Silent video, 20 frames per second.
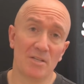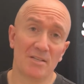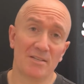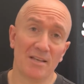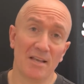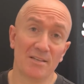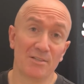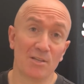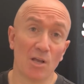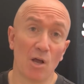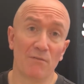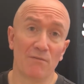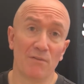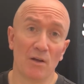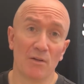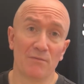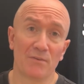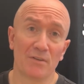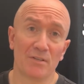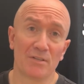says, don't
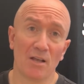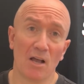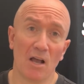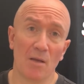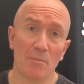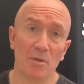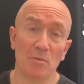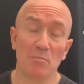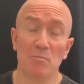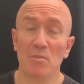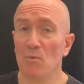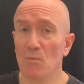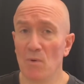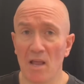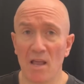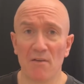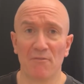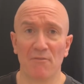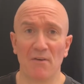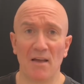vote for Simon.
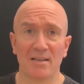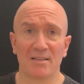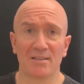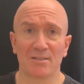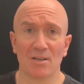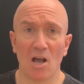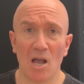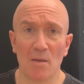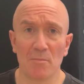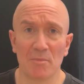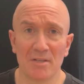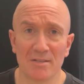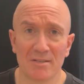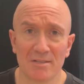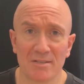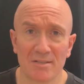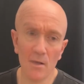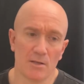Beware fake Simons.